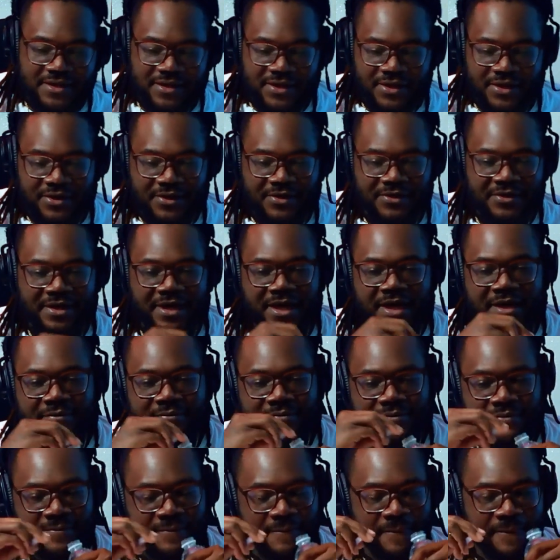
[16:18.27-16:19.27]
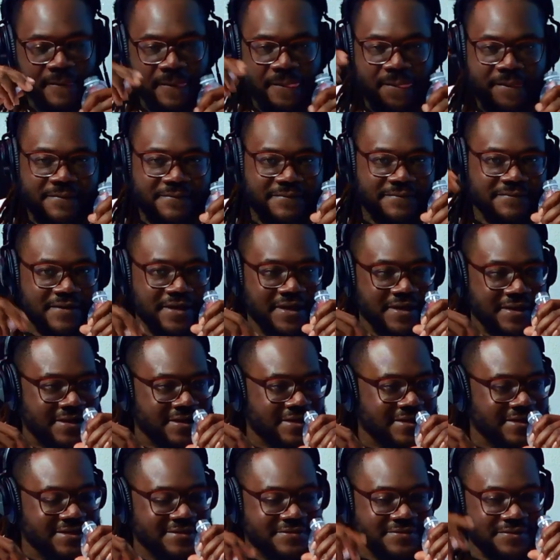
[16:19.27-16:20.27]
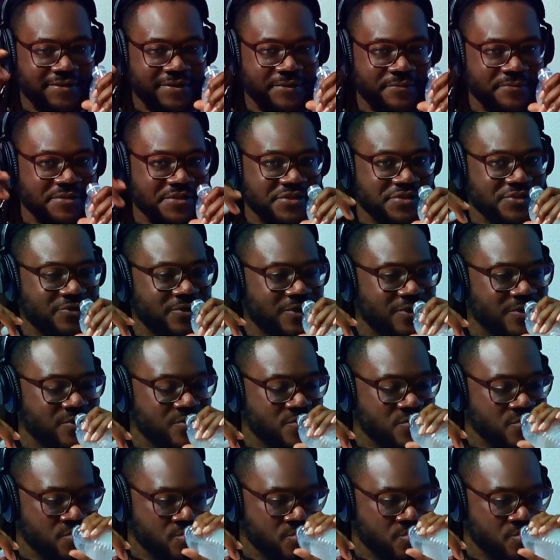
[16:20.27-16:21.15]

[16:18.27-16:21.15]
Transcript: long on that one. Fuck it, this one's gonna be short.